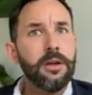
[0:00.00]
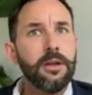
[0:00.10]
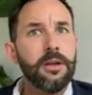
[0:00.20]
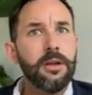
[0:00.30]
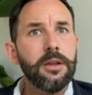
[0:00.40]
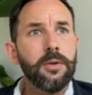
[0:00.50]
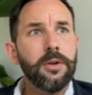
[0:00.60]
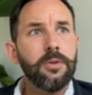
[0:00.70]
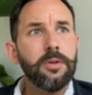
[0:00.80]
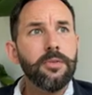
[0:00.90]

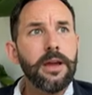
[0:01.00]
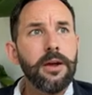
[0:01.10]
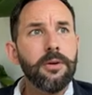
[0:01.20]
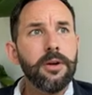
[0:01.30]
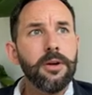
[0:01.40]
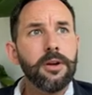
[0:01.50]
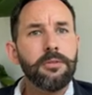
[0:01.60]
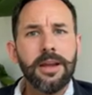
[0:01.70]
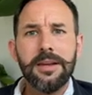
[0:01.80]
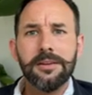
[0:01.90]
in all of our
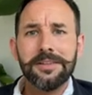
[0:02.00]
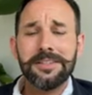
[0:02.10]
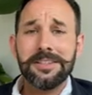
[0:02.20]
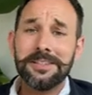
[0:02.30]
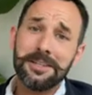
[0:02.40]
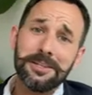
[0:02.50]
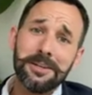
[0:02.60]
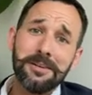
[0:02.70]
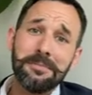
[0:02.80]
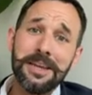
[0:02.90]
greatness, there's such
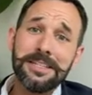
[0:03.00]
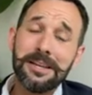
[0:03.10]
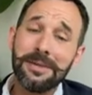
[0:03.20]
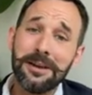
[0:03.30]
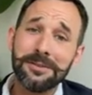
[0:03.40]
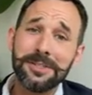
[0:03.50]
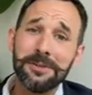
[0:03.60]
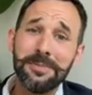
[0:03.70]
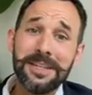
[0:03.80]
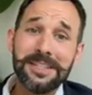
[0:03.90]
an amazing amount of
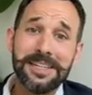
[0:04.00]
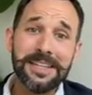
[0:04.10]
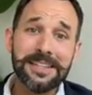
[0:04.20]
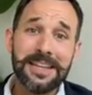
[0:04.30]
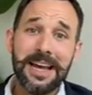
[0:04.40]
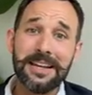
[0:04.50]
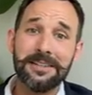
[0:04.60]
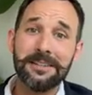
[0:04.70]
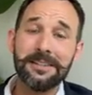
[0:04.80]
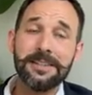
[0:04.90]
stupidity and
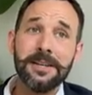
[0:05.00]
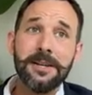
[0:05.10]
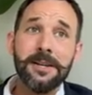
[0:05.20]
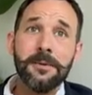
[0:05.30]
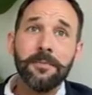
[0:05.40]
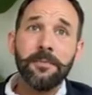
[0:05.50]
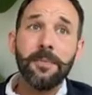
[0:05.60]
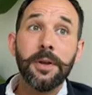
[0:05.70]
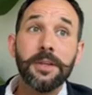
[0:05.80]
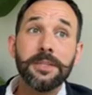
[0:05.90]
sadness.
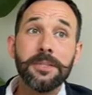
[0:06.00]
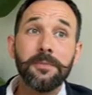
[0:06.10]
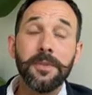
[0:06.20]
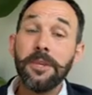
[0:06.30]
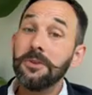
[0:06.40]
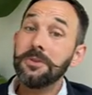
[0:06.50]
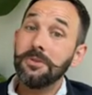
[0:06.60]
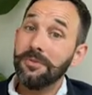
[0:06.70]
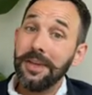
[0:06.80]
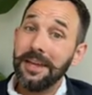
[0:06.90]
But it's the
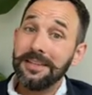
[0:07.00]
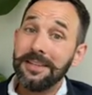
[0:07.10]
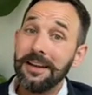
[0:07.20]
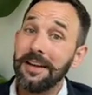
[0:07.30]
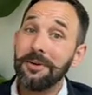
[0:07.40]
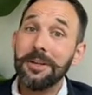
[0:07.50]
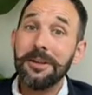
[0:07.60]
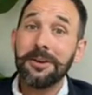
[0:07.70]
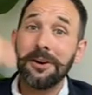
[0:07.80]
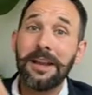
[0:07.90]
usual thing, isn't it? Like when you
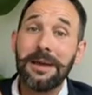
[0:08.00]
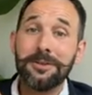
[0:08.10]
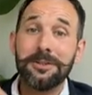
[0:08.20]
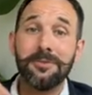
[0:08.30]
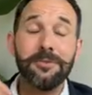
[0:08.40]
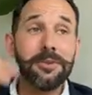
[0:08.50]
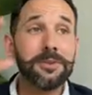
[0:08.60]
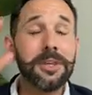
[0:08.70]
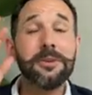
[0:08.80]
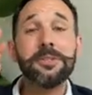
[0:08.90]
look on Amazon
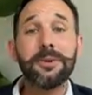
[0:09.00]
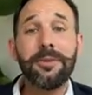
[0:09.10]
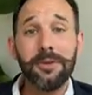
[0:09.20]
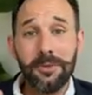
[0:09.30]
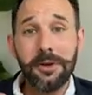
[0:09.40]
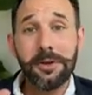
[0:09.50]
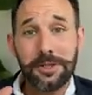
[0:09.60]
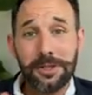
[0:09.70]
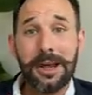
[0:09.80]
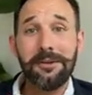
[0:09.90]
reviews, those who have it worst
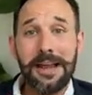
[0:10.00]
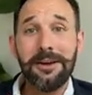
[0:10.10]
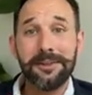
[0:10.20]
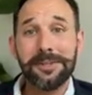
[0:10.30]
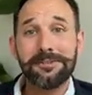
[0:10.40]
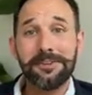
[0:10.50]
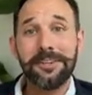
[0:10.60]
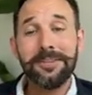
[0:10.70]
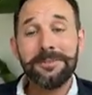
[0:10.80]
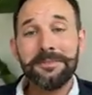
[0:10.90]
shout loudest,
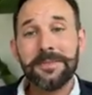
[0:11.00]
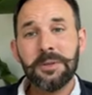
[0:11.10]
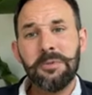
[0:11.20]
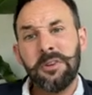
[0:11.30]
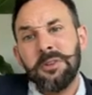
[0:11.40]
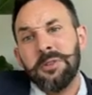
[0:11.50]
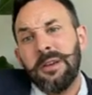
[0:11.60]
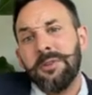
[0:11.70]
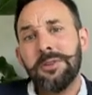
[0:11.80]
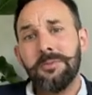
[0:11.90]
right? So if those who
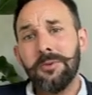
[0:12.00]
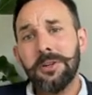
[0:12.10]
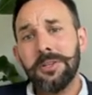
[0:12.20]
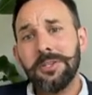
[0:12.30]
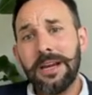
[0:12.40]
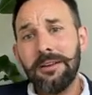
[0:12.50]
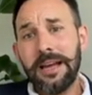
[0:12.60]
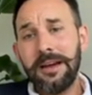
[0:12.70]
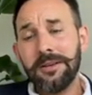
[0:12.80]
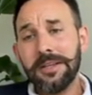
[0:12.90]
have it worst shout
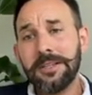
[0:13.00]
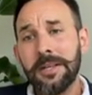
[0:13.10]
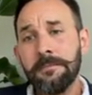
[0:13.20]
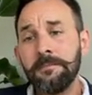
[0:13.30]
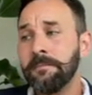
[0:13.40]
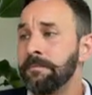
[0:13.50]
loudest, then